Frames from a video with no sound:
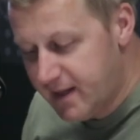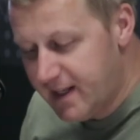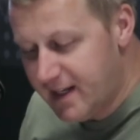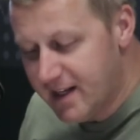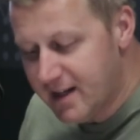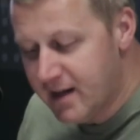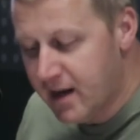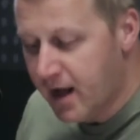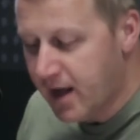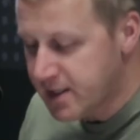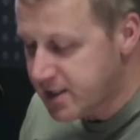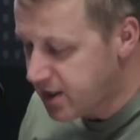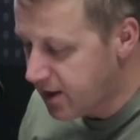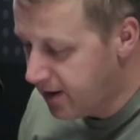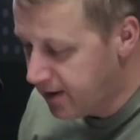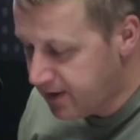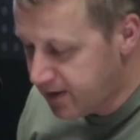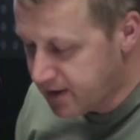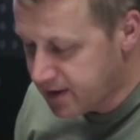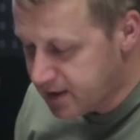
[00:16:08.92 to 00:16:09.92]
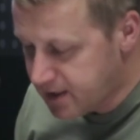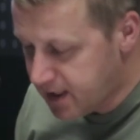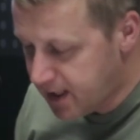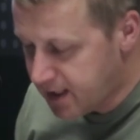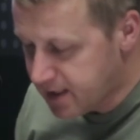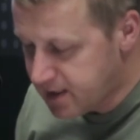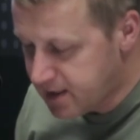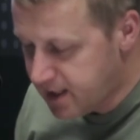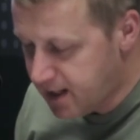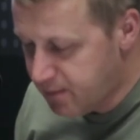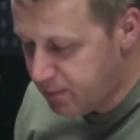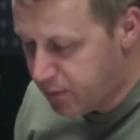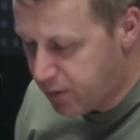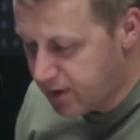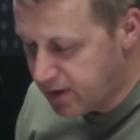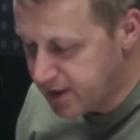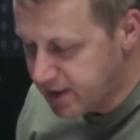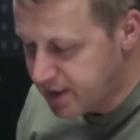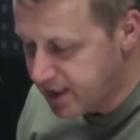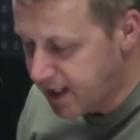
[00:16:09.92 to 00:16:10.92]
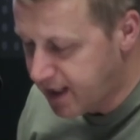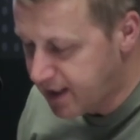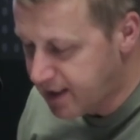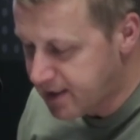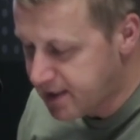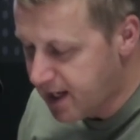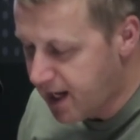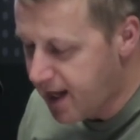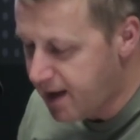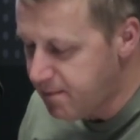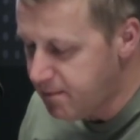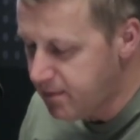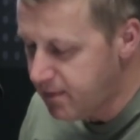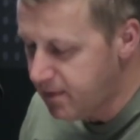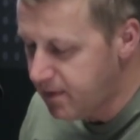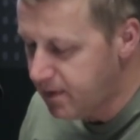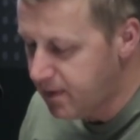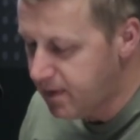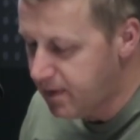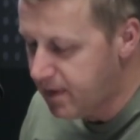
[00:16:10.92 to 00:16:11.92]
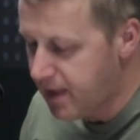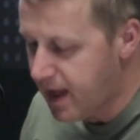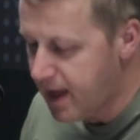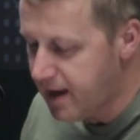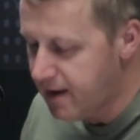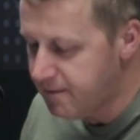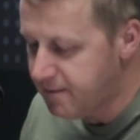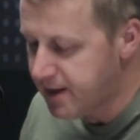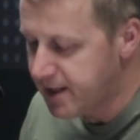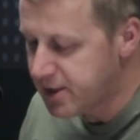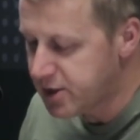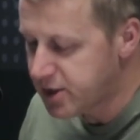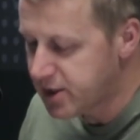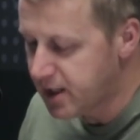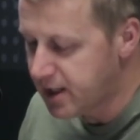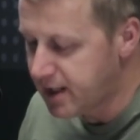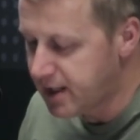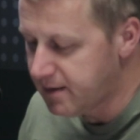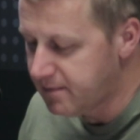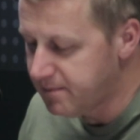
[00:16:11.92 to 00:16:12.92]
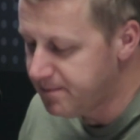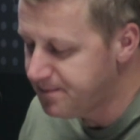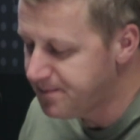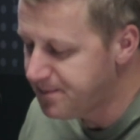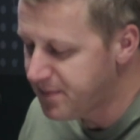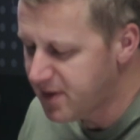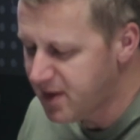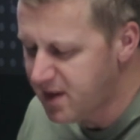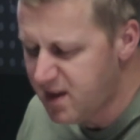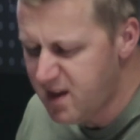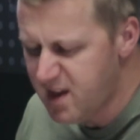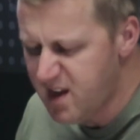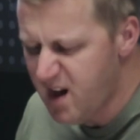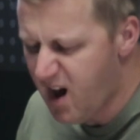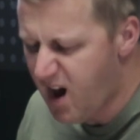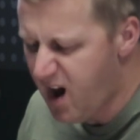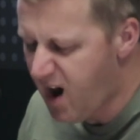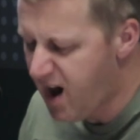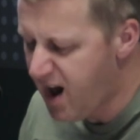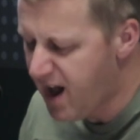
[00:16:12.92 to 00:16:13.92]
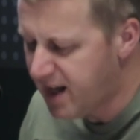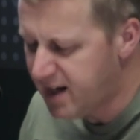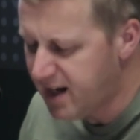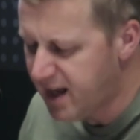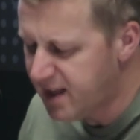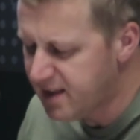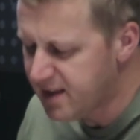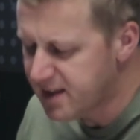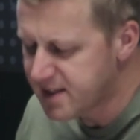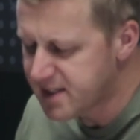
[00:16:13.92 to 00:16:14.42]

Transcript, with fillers: he didn't last long as, as emperor the second time they it eventually was 100 days you mentioned yeah and and